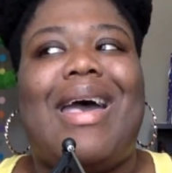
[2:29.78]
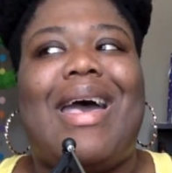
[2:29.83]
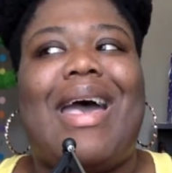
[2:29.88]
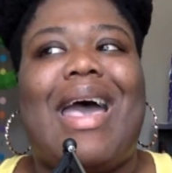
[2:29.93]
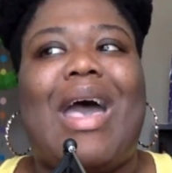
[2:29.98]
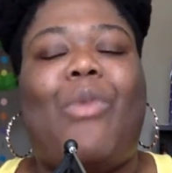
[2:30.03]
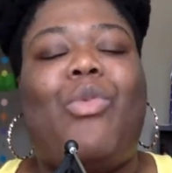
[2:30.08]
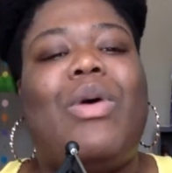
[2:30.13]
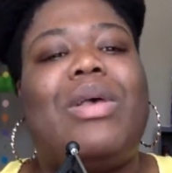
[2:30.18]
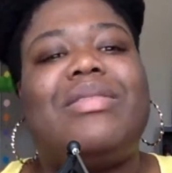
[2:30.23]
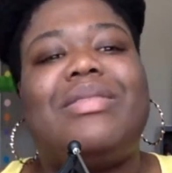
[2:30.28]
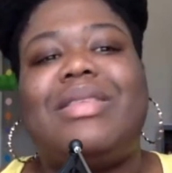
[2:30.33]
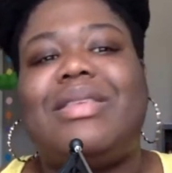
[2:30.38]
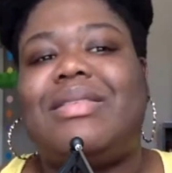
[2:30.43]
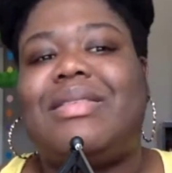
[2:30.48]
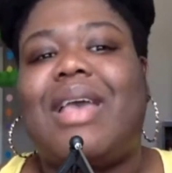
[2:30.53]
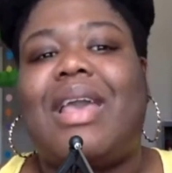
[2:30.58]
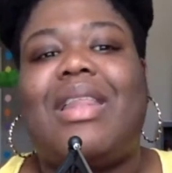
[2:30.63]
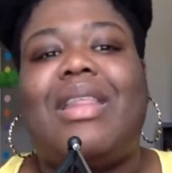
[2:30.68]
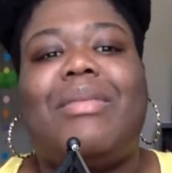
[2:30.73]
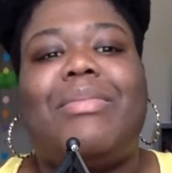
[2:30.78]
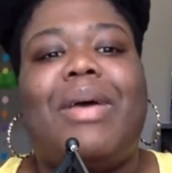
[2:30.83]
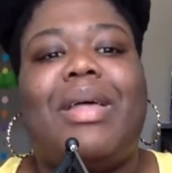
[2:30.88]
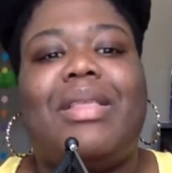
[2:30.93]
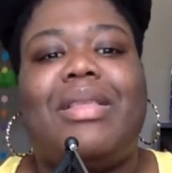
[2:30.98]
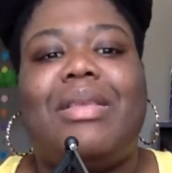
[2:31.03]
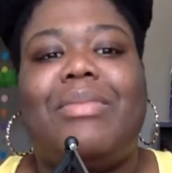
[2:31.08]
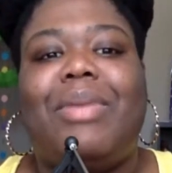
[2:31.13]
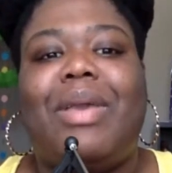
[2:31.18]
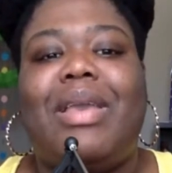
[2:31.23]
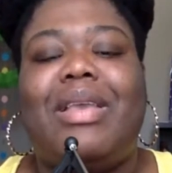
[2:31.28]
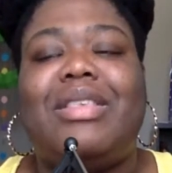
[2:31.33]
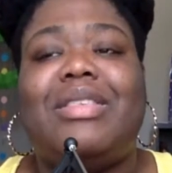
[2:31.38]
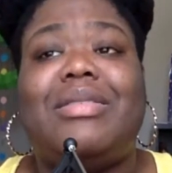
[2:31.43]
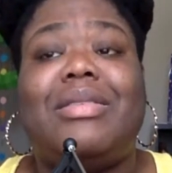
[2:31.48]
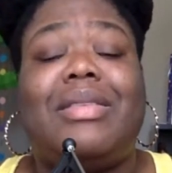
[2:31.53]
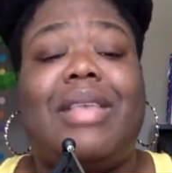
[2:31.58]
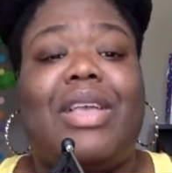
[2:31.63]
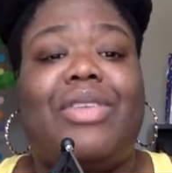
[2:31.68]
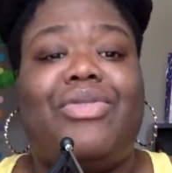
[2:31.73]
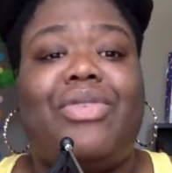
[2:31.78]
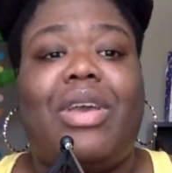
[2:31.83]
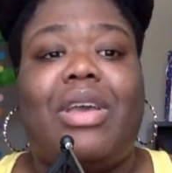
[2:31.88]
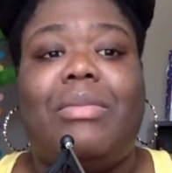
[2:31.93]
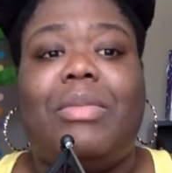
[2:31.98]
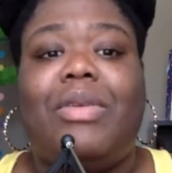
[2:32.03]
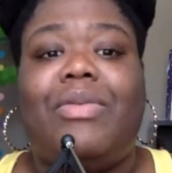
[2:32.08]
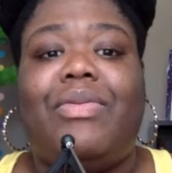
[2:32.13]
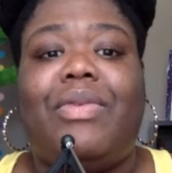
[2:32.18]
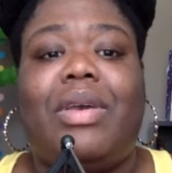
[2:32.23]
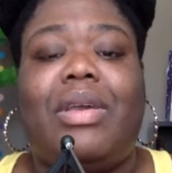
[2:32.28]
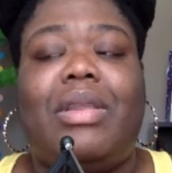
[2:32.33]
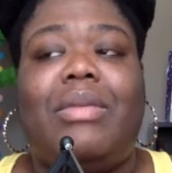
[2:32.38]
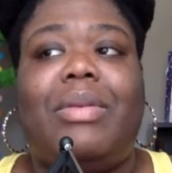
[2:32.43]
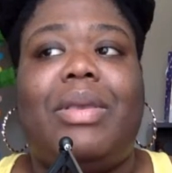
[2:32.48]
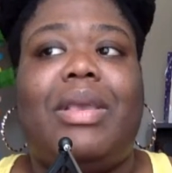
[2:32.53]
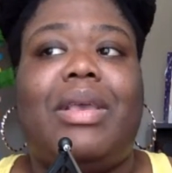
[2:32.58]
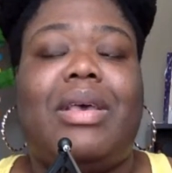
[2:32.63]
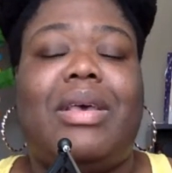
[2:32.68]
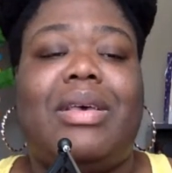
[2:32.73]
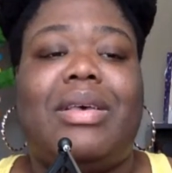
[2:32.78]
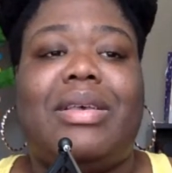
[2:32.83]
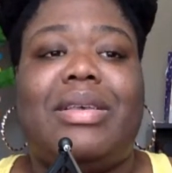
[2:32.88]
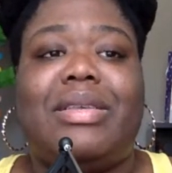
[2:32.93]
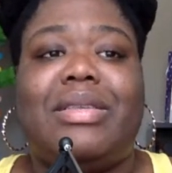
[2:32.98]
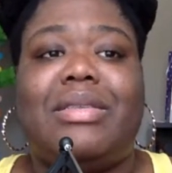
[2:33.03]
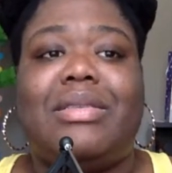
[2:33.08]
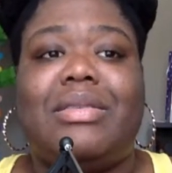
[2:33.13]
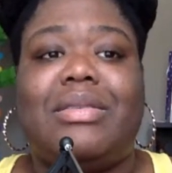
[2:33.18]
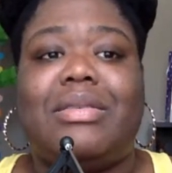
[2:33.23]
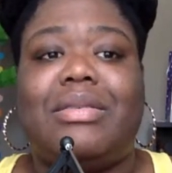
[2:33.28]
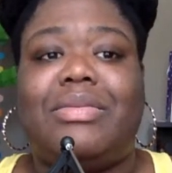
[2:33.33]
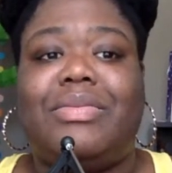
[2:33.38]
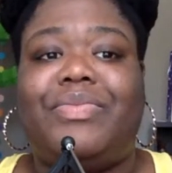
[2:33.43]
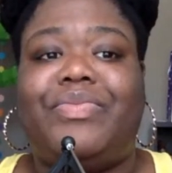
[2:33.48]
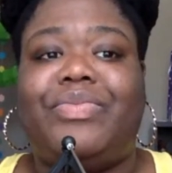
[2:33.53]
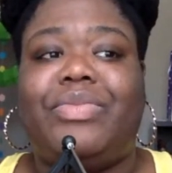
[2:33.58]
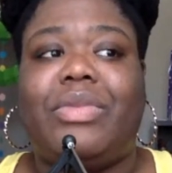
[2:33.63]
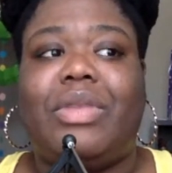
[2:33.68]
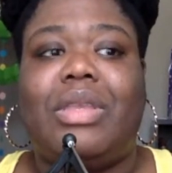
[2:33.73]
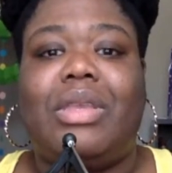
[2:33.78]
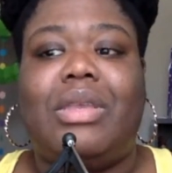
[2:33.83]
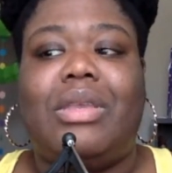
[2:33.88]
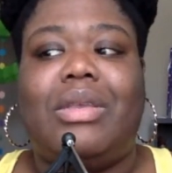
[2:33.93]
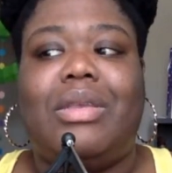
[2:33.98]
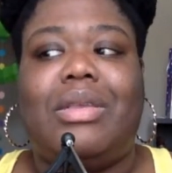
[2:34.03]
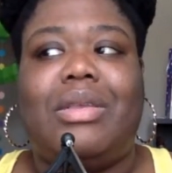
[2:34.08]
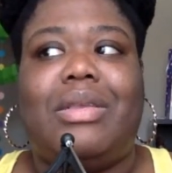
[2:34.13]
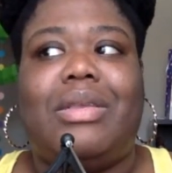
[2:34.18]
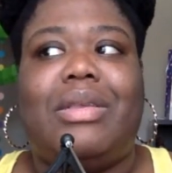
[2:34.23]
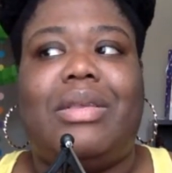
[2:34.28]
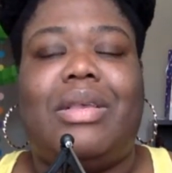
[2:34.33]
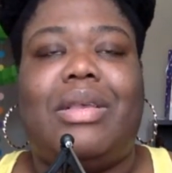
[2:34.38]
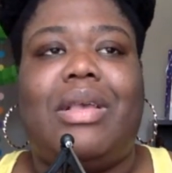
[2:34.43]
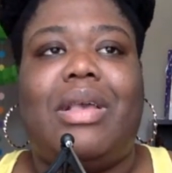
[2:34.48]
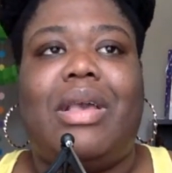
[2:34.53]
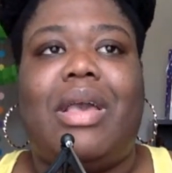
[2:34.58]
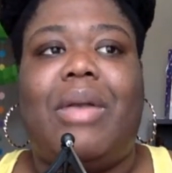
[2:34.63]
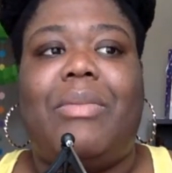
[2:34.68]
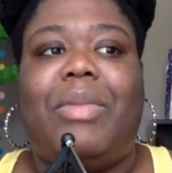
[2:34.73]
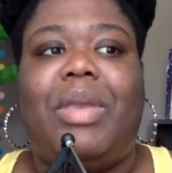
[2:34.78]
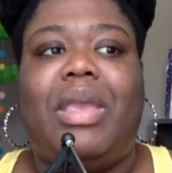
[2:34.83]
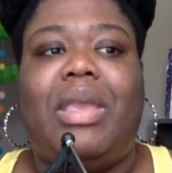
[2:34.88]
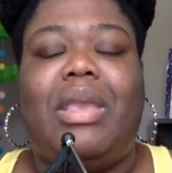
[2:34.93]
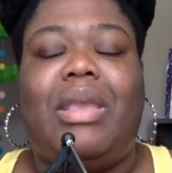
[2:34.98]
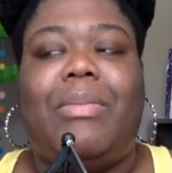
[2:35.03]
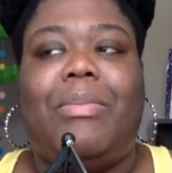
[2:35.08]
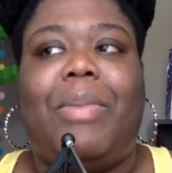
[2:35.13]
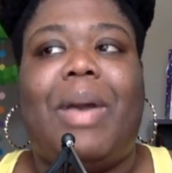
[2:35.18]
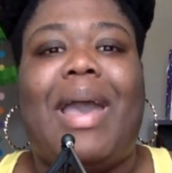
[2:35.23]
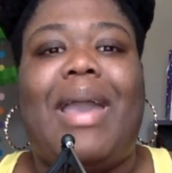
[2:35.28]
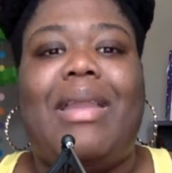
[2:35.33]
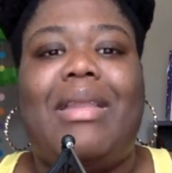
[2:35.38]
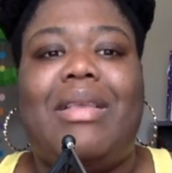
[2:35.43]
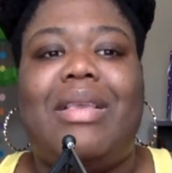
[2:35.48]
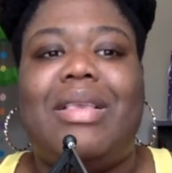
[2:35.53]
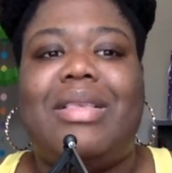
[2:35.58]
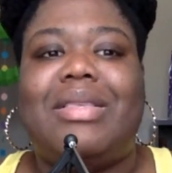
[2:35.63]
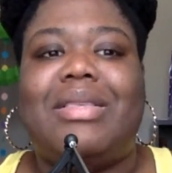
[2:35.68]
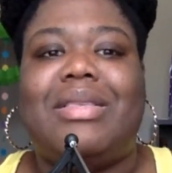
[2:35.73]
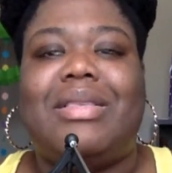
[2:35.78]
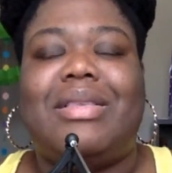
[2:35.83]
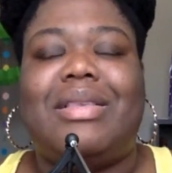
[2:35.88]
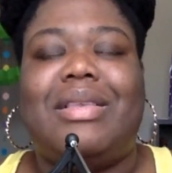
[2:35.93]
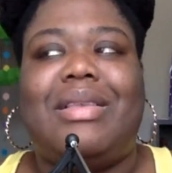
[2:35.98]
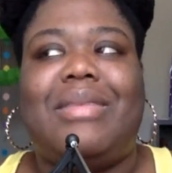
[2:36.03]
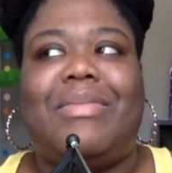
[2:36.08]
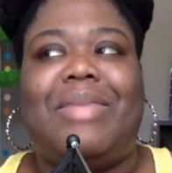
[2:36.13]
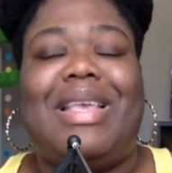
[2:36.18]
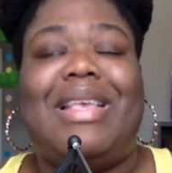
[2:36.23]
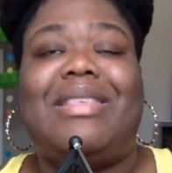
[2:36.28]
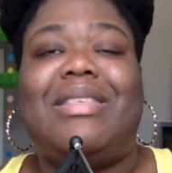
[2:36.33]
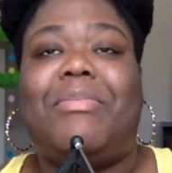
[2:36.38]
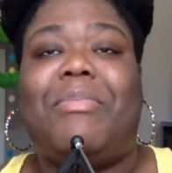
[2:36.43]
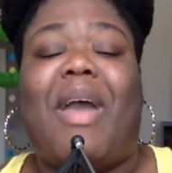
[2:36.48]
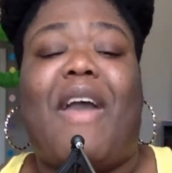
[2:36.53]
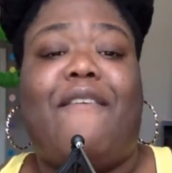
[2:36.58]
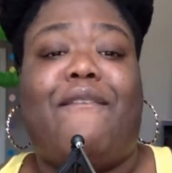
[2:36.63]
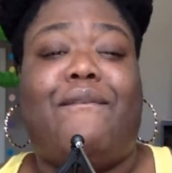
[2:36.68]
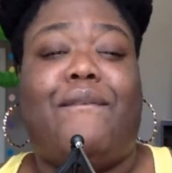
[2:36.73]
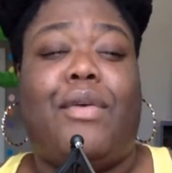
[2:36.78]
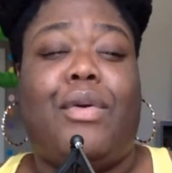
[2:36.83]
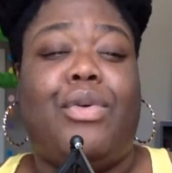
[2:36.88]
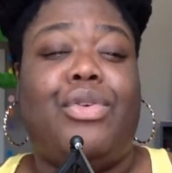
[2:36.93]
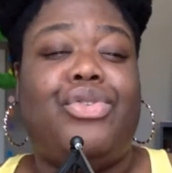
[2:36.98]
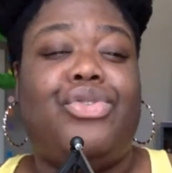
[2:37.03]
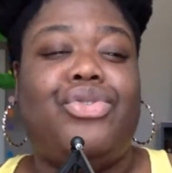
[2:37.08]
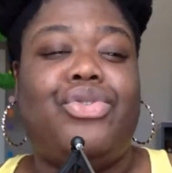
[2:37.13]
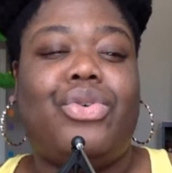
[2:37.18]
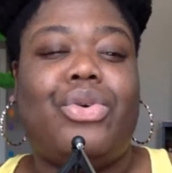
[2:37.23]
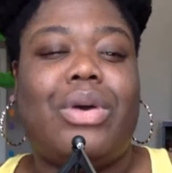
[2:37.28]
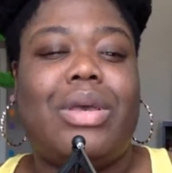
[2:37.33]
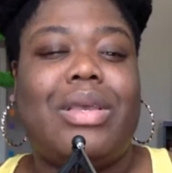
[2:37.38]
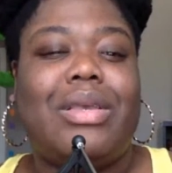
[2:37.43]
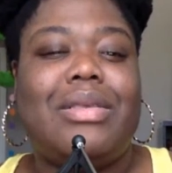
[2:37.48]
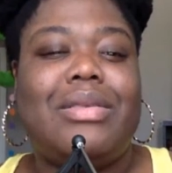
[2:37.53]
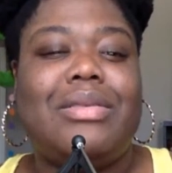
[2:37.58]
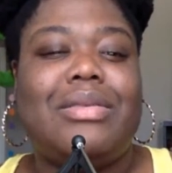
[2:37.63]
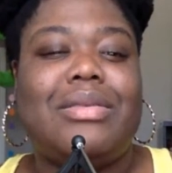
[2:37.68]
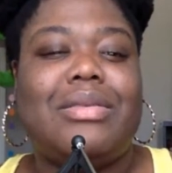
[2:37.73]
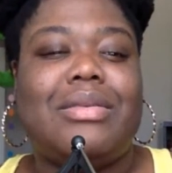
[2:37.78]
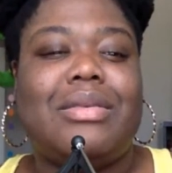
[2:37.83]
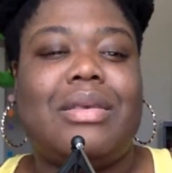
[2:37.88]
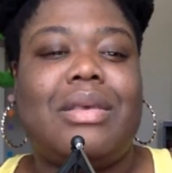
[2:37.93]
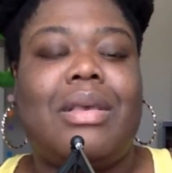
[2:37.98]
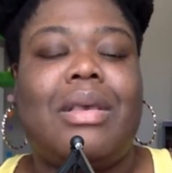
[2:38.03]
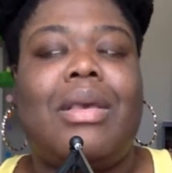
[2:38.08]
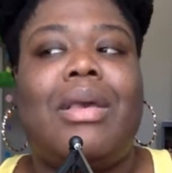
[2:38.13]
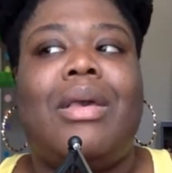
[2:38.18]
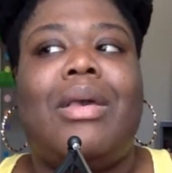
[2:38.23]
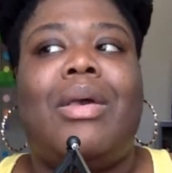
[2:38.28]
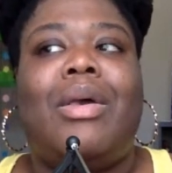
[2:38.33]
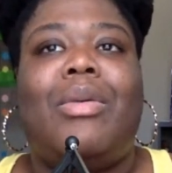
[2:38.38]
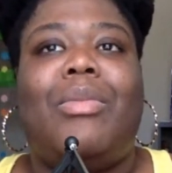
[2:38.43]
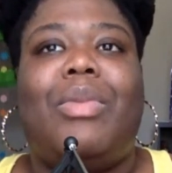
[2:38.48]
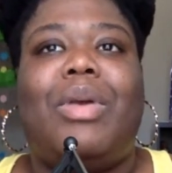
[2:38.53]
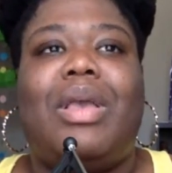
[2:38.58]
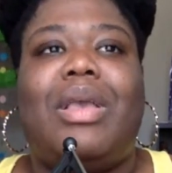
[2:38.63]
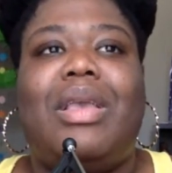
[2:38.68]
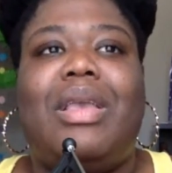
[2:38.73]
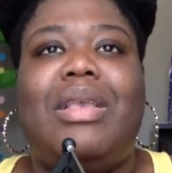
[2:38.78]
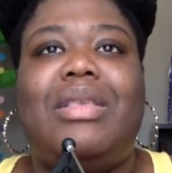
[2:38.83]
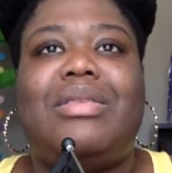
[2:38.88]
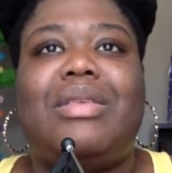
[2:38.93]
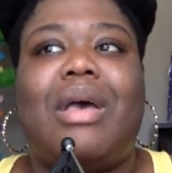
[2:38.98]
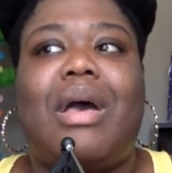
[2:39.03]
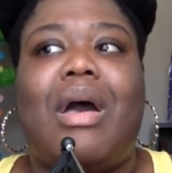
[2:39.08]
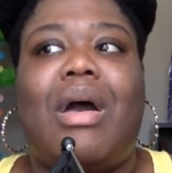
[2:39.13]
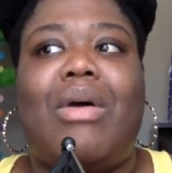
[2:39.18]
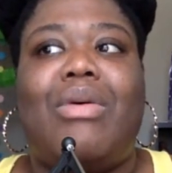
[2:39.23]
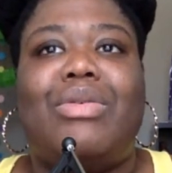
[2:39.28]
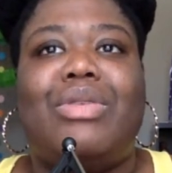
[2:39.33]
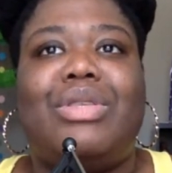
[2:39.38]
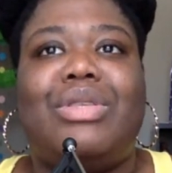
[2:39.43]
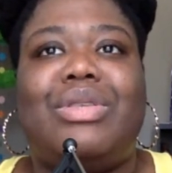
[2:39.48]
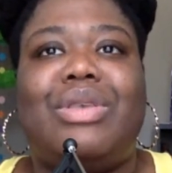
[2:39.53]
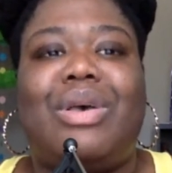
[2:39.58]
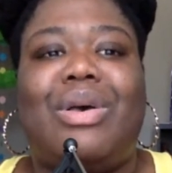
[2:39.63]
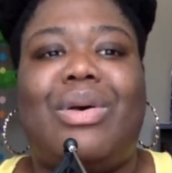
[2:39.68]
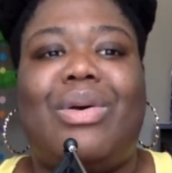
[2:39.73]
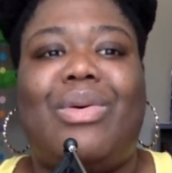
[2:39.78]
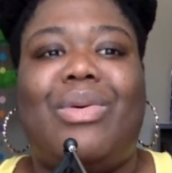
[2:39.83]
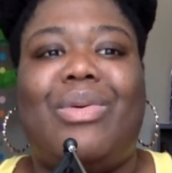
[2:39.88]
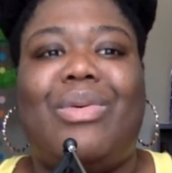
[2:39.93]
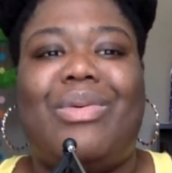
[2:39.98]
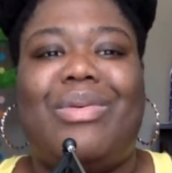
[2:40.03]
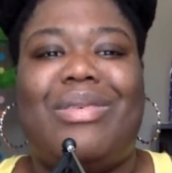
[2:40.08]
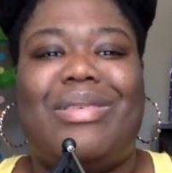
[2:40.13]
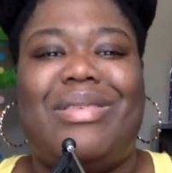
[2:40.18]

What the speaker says: I wasn't excited about the debates, not trying to be funny because I mean Biden isn't my first choice, but he's also